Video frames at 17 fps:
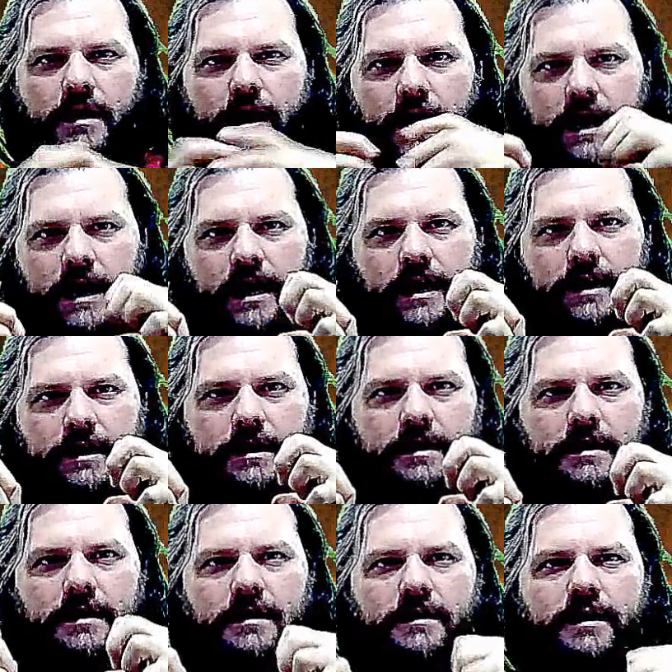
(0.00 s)
And
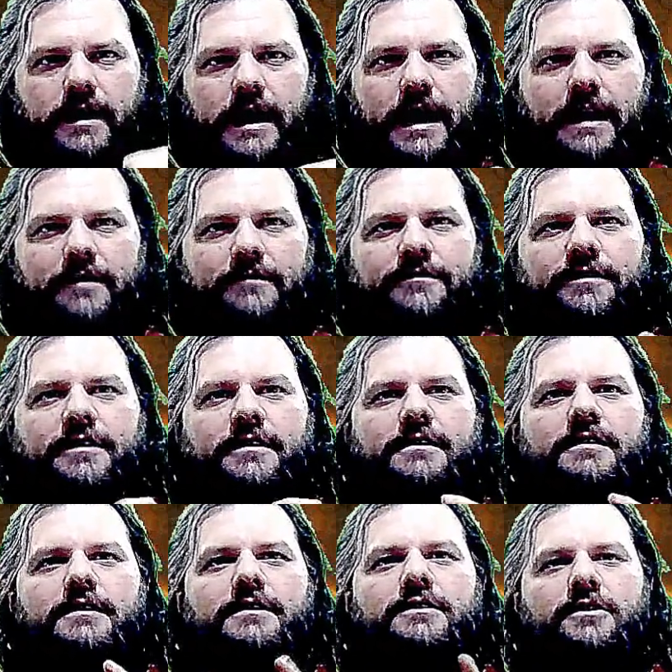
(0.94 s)
then they have
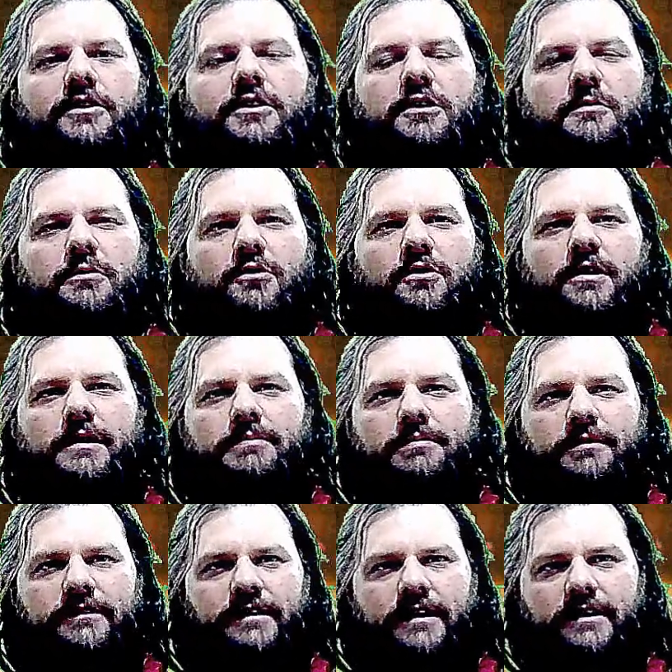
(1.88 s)
the little boy
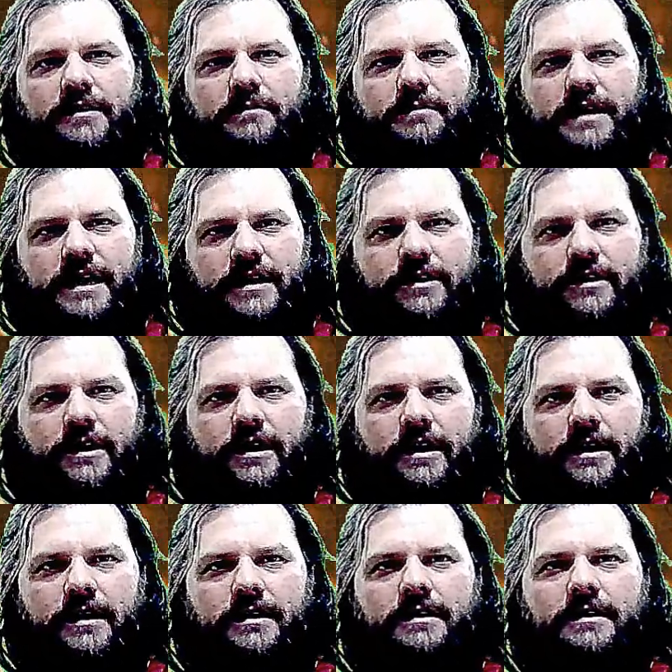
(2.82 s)
pretend to be
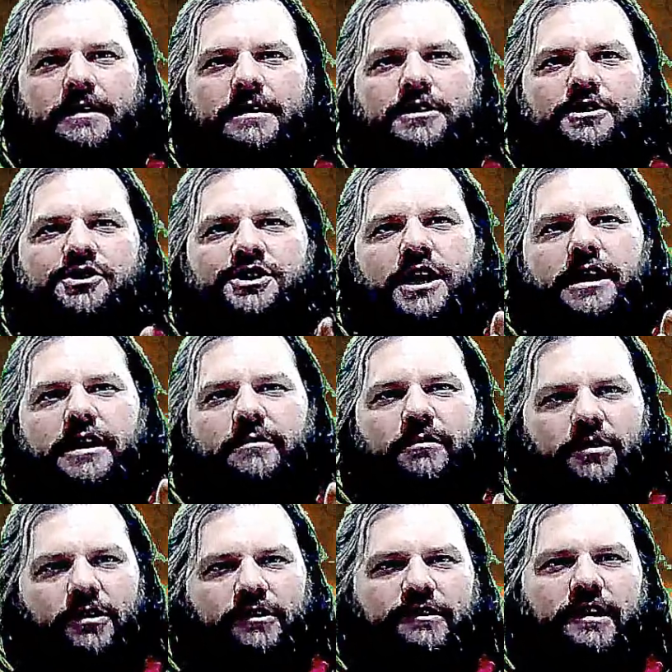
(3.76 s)
the shady
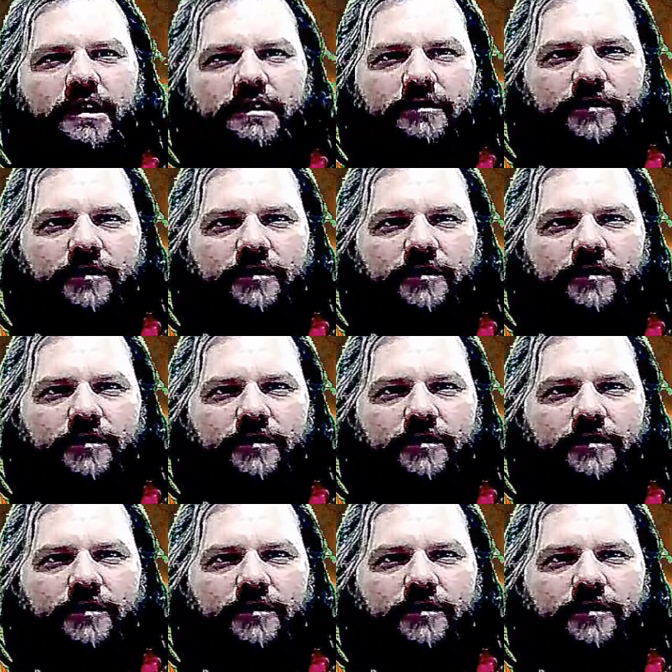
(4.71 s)
real estate